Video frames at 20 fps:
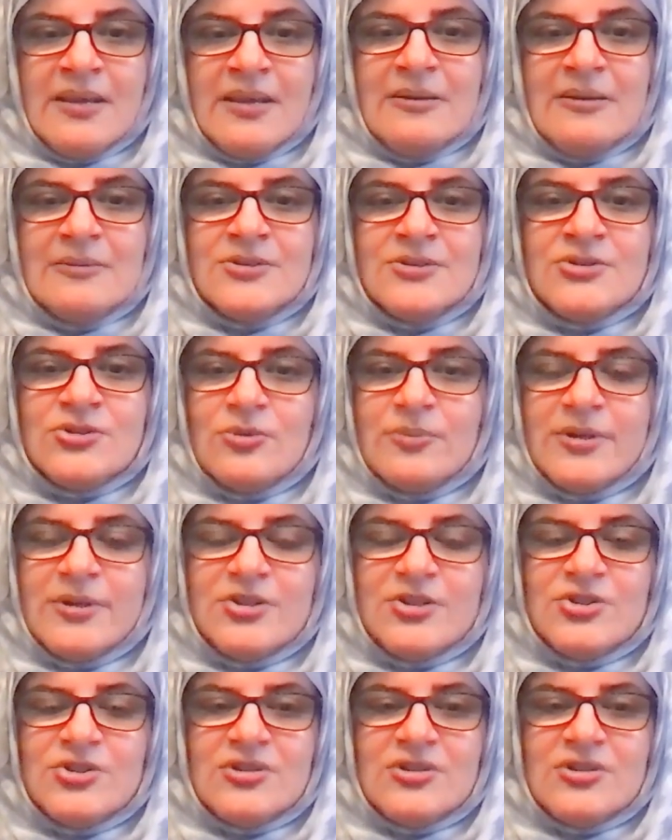So
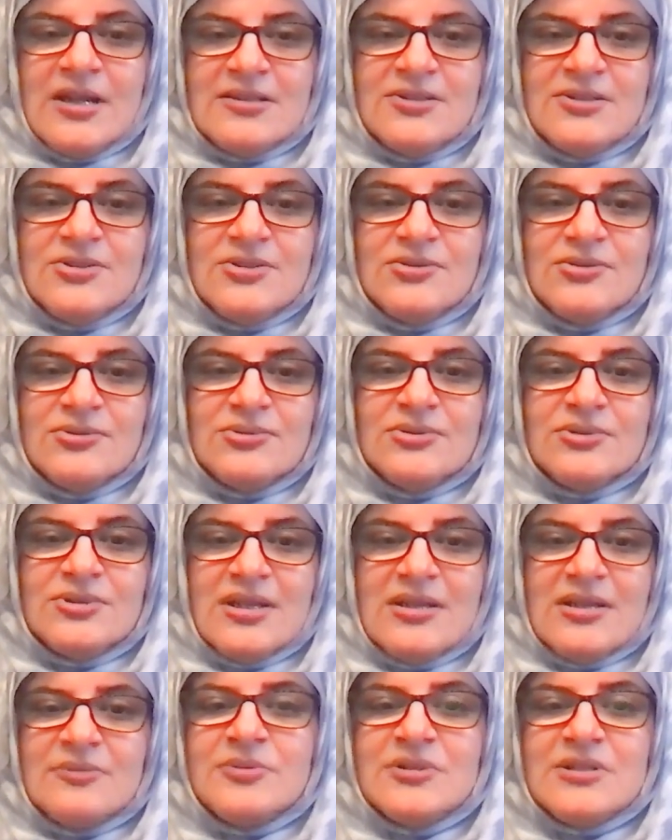much gratitude
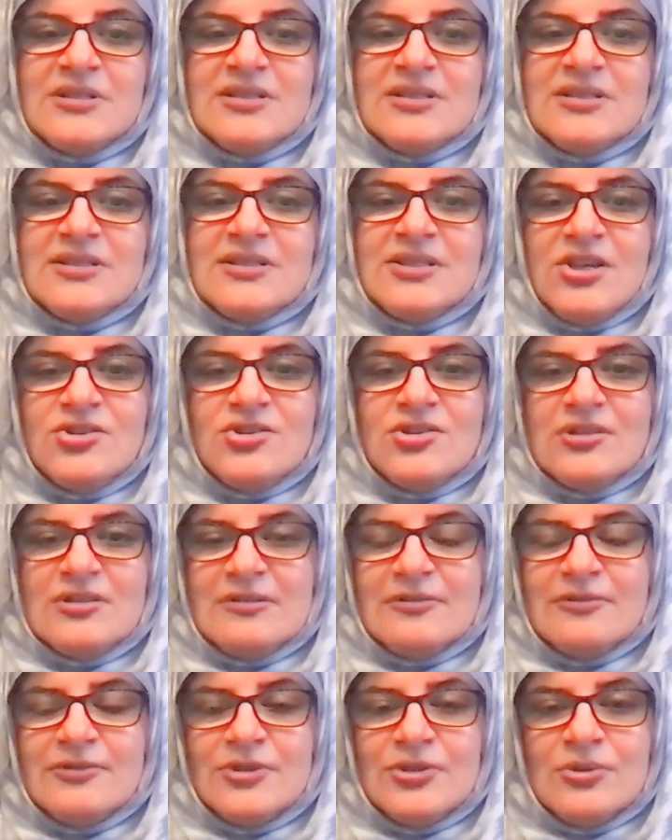and appreciation
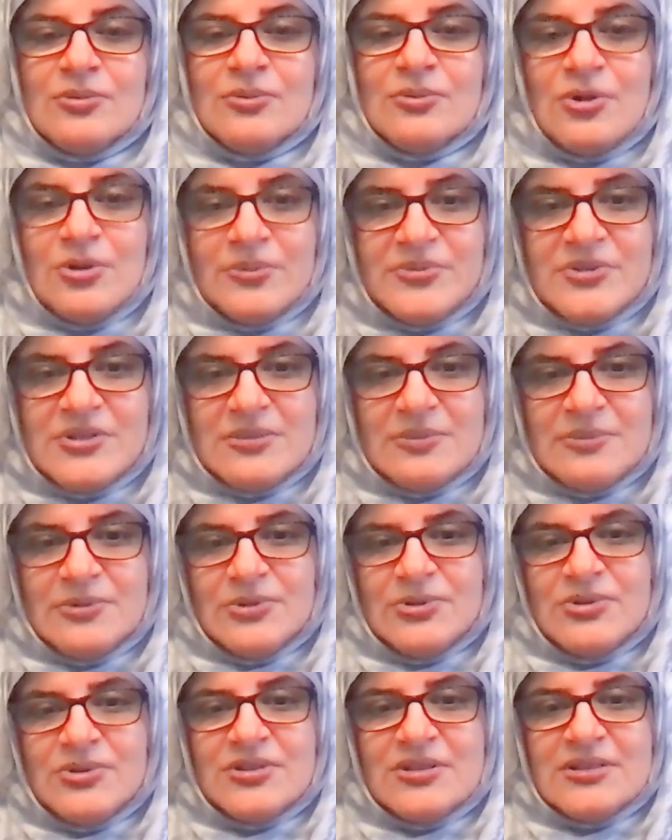for your warm
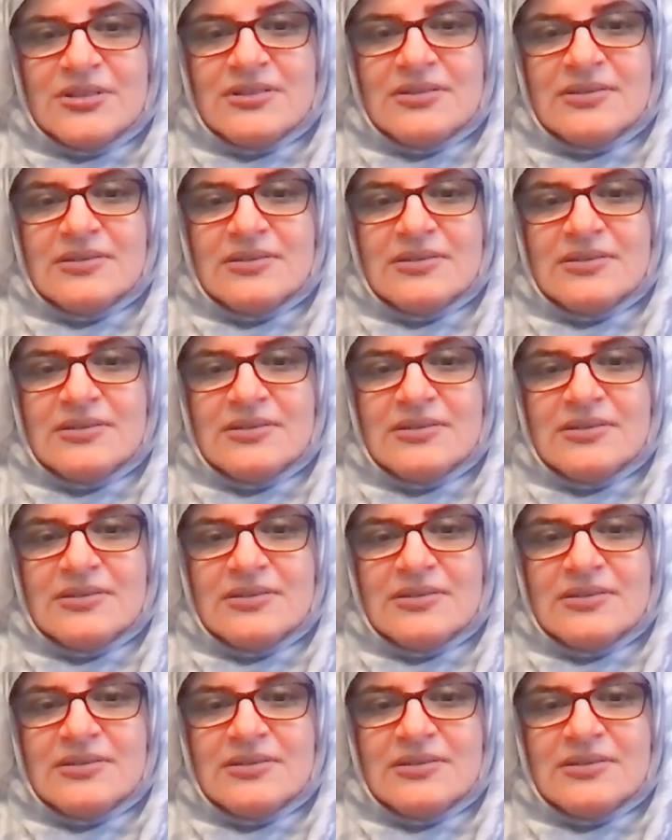support